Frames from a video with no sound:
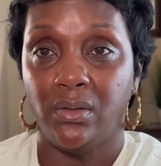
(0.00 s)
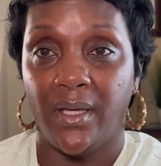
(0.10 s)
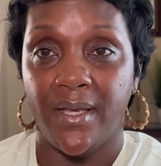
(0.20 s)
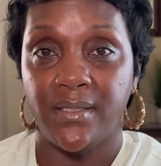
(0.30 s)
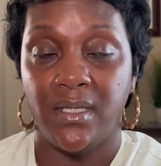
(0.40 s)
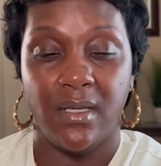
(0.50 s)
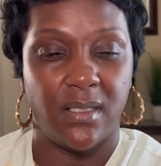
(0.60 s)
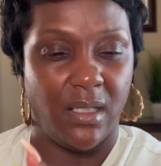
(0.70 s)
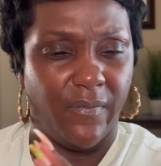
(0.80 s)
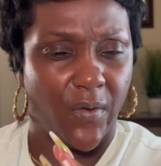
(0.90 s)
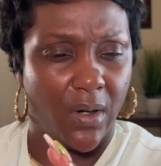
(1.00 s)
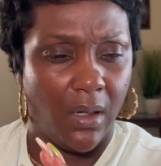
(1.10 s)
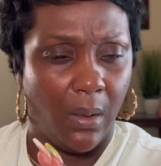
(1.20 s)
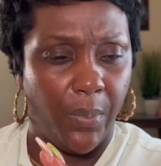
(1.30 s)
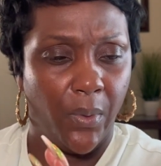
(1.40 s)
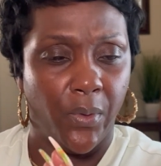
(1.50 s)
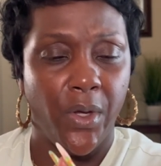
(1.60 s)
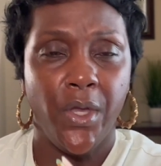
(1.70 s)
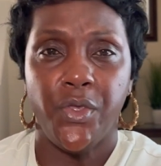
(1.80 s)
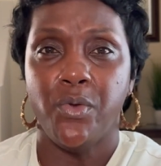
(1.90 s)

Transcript: lasting, except for a couple you